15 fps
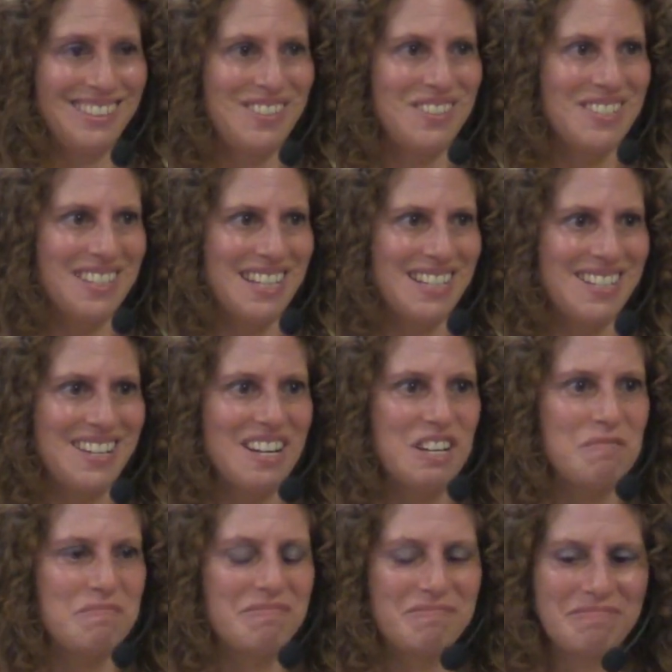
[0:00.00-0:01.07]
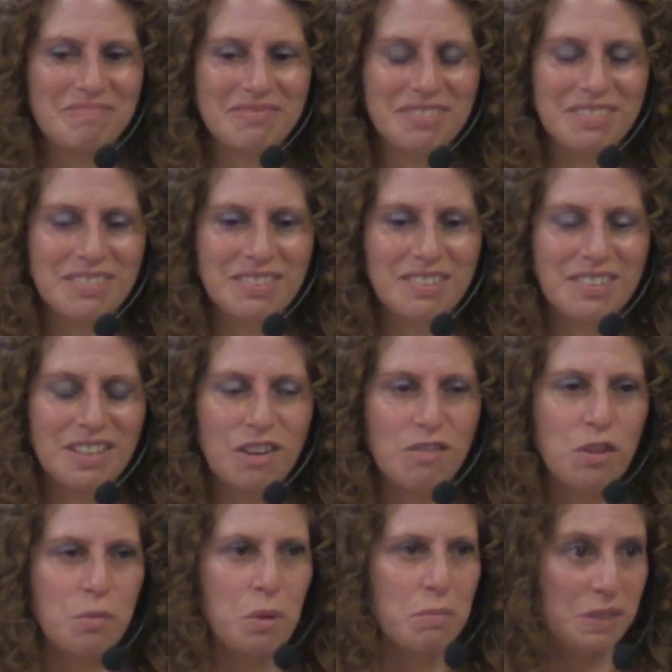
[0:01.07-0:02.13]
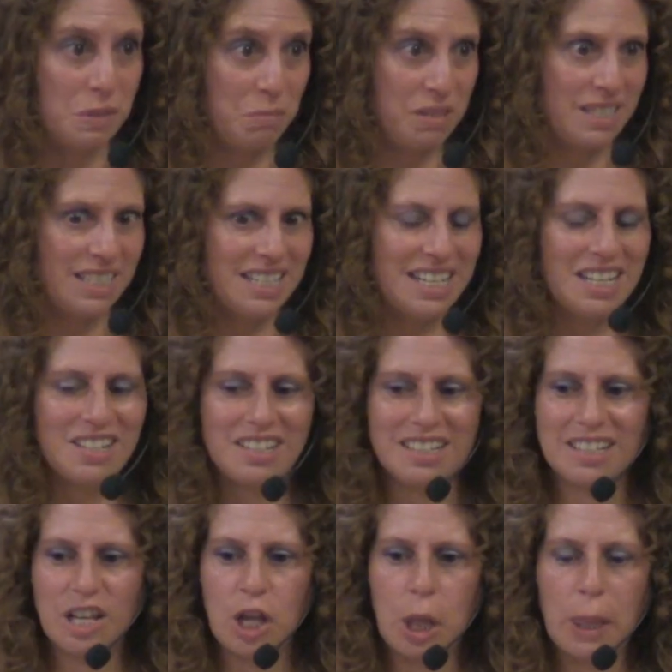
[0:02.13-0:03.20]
during that time of the woman's presentation.